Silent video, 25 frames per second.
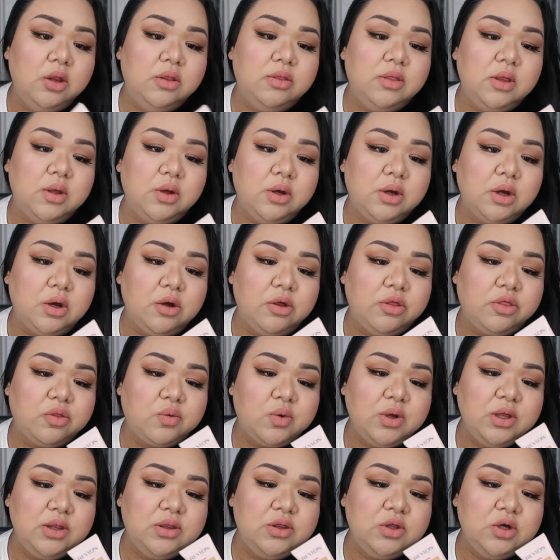There we go,
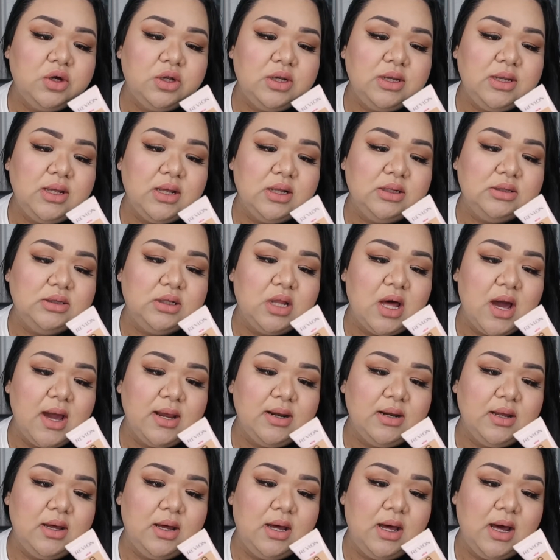330
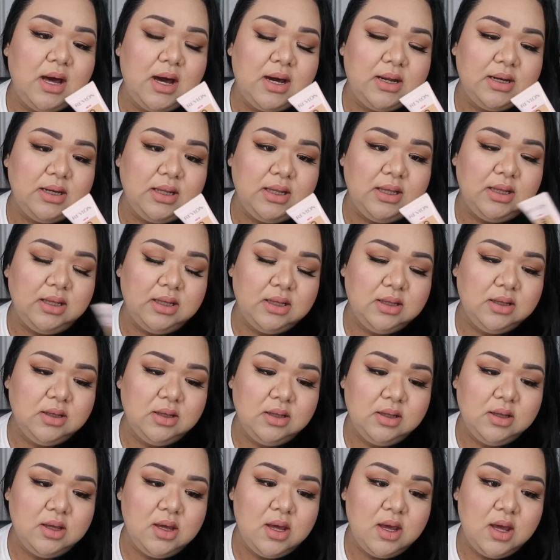Light Honey.
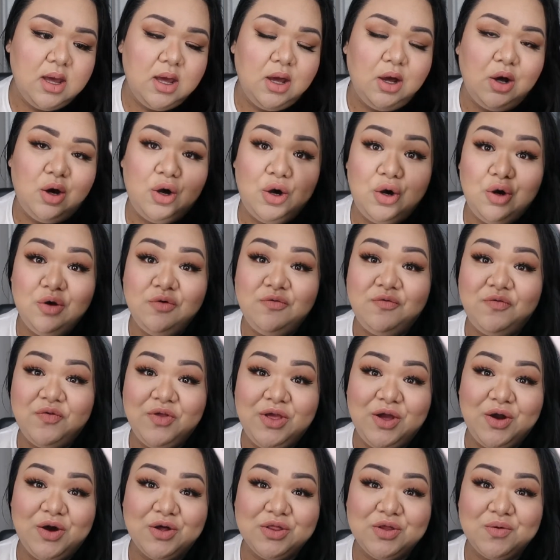
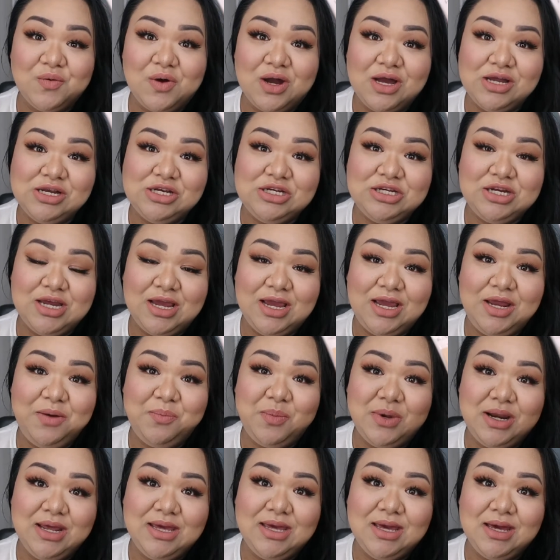Hopefully I got the right
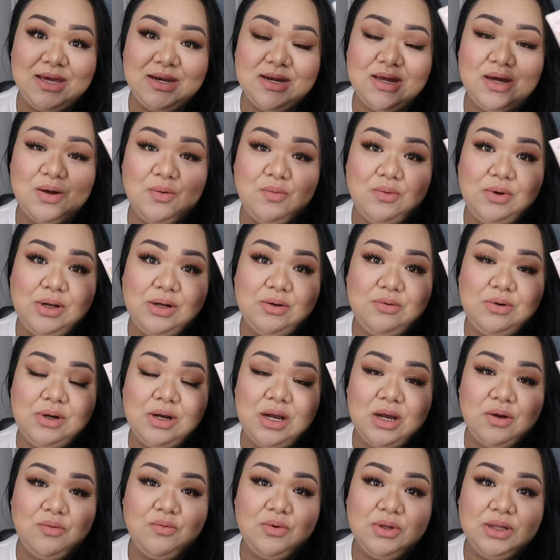shade, but again, I
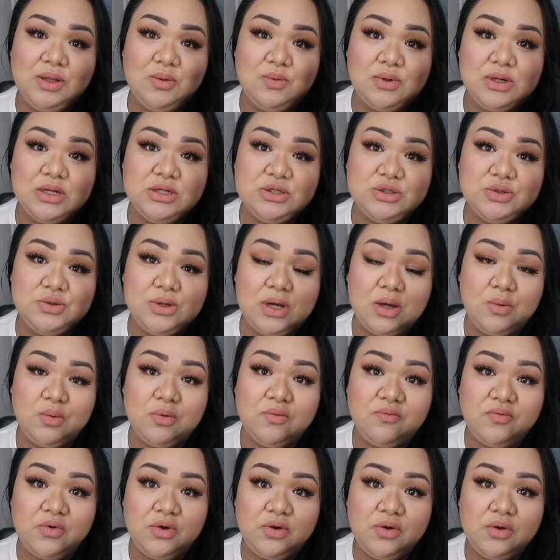really want to do a
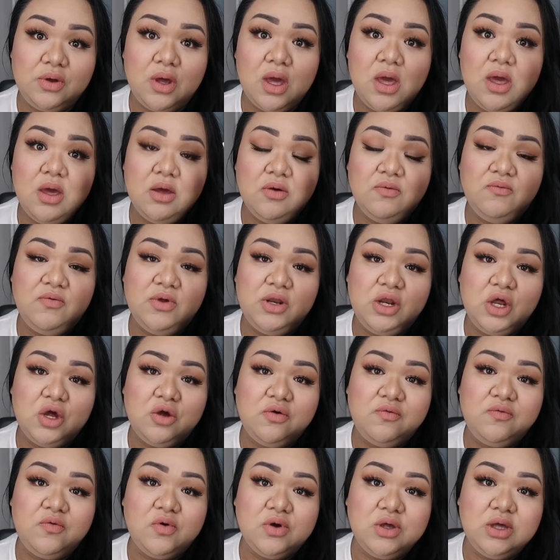review
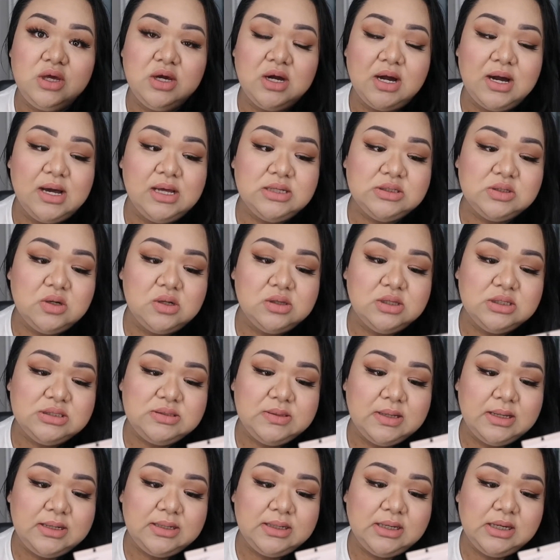video for you guys on
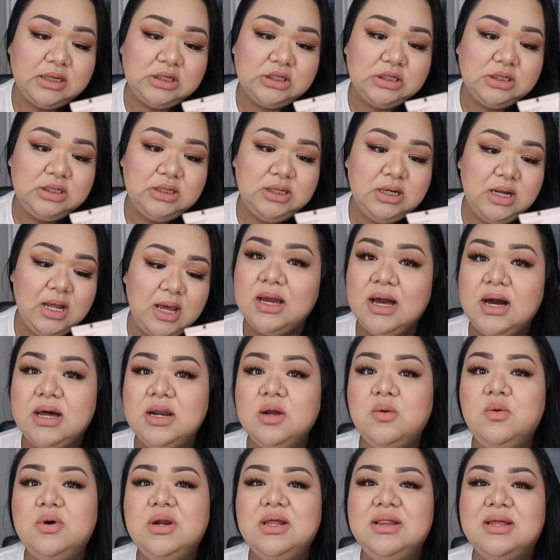this foundation. I
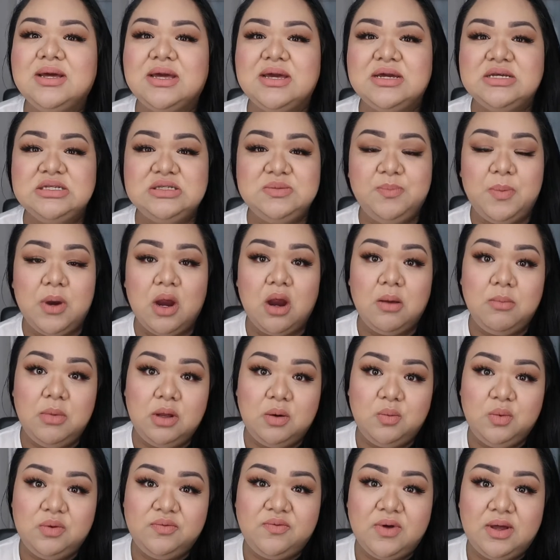kind of want to like
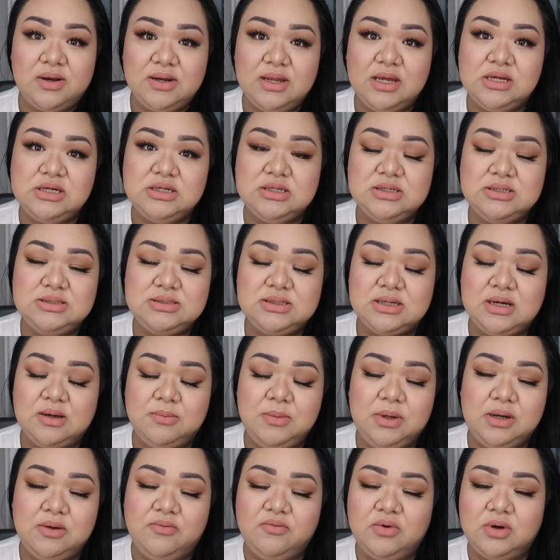experiment with foundations. Like I
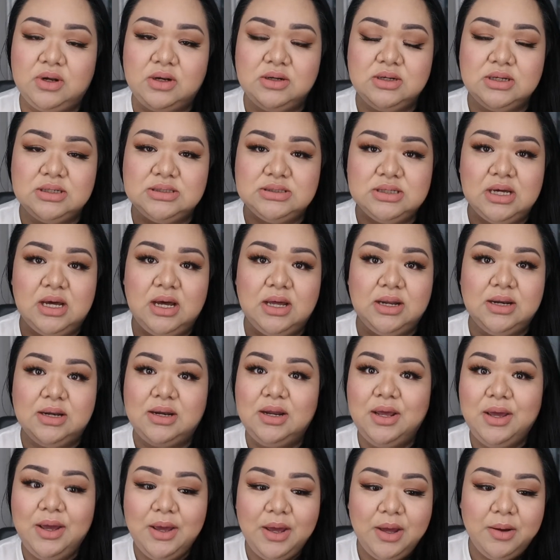mean, I've got a
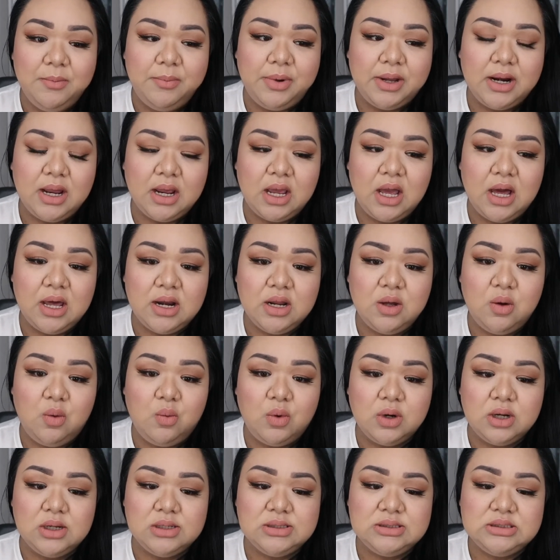ton, but I kind of
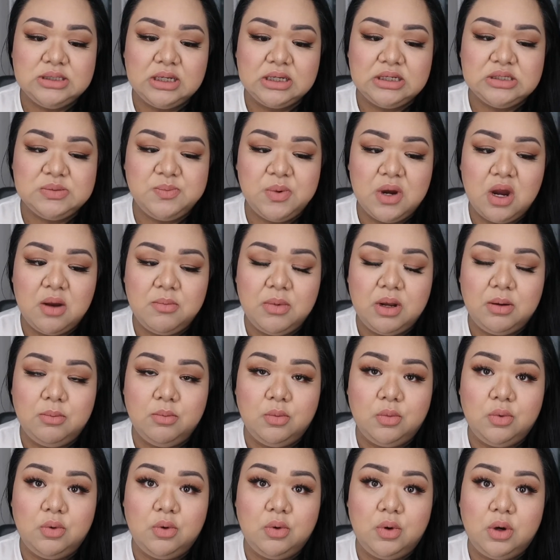want to
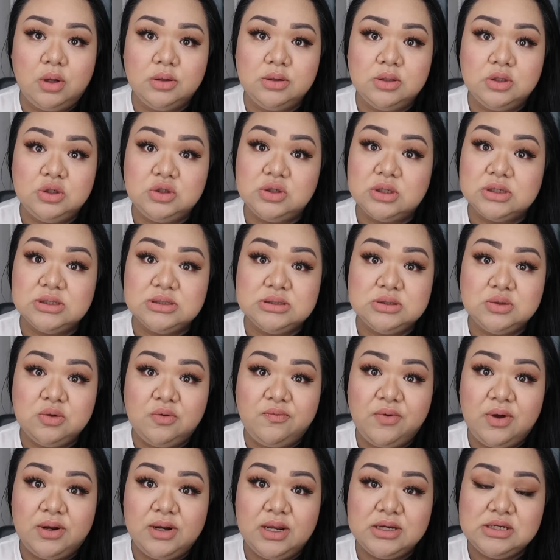experiment more on the
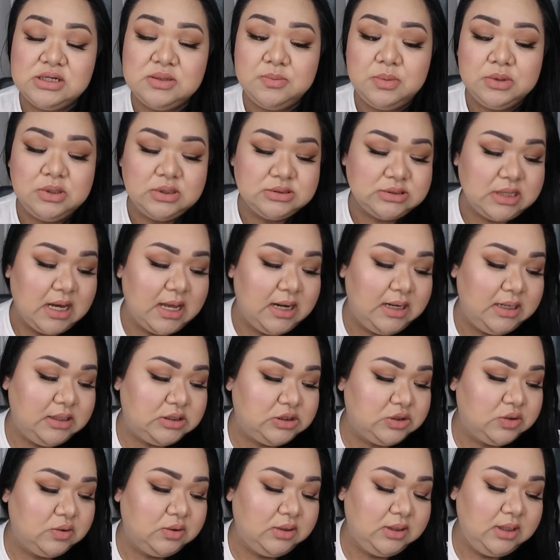drugstore foundation because I
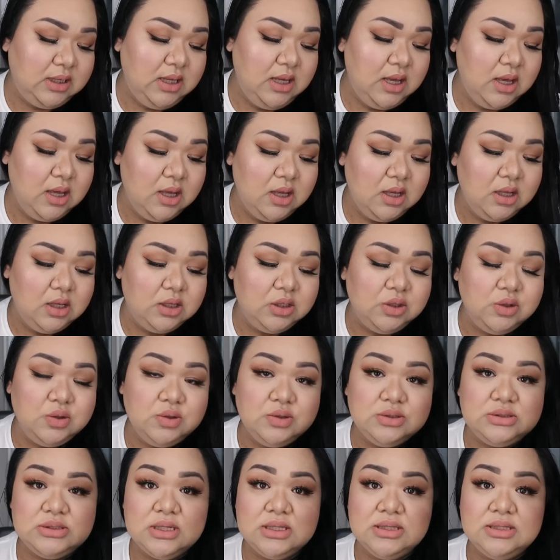literally
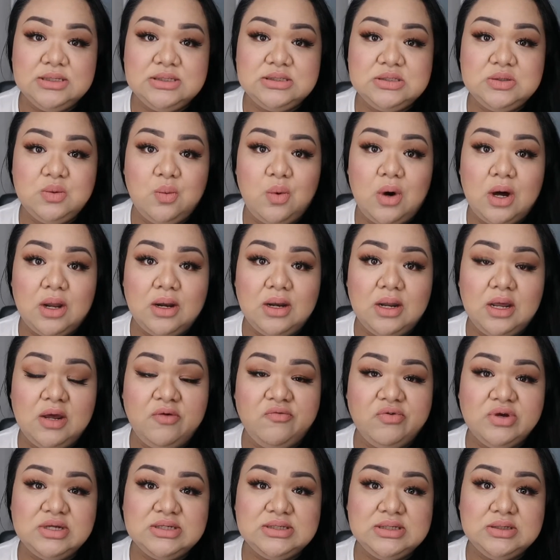use this one
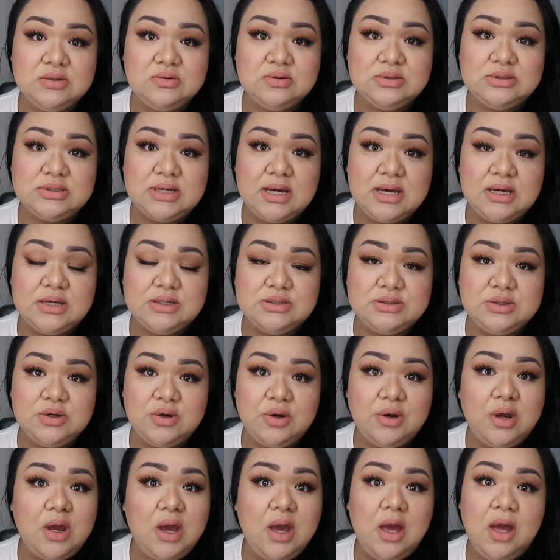every single day.
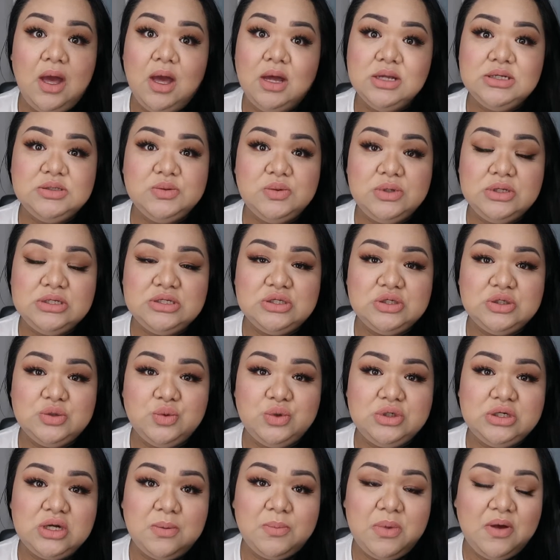So just want to
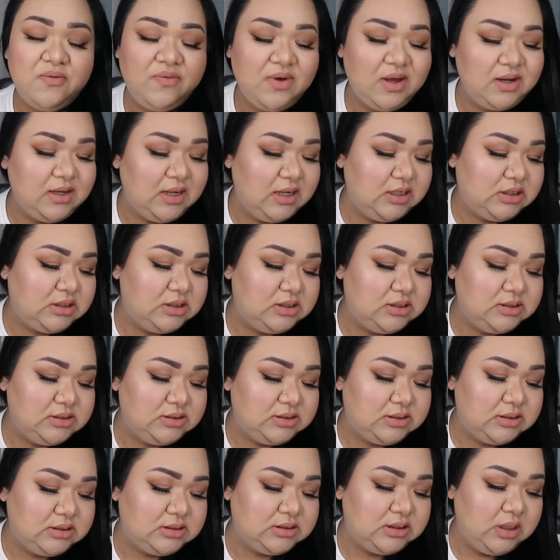switch up my
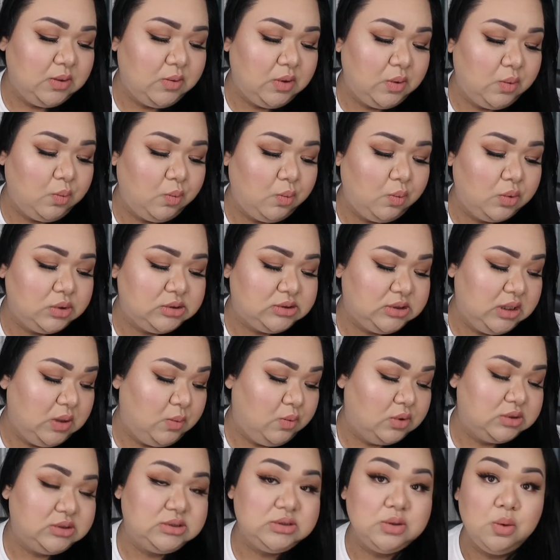foundations, see
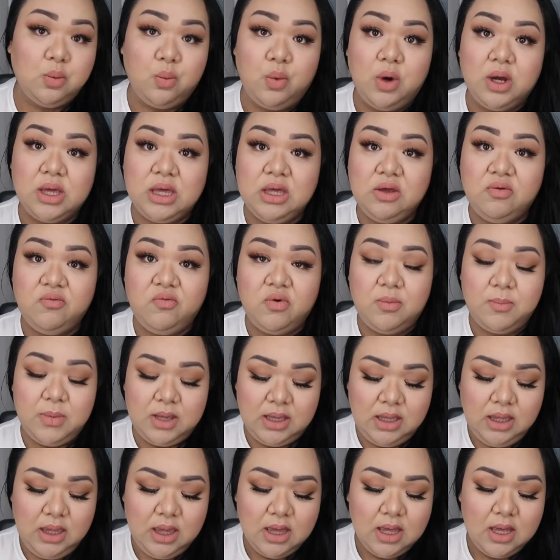what's working for
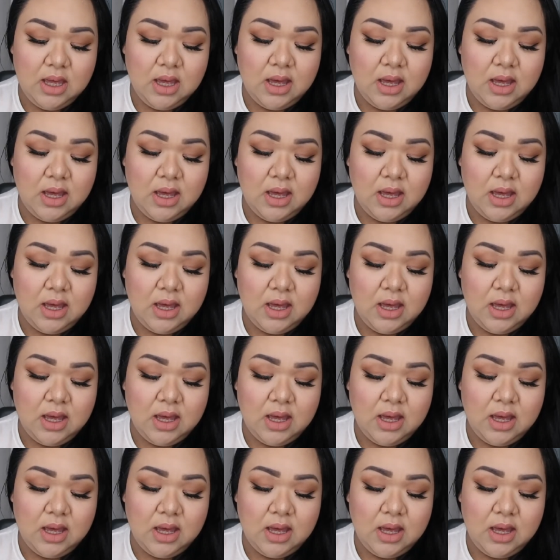me.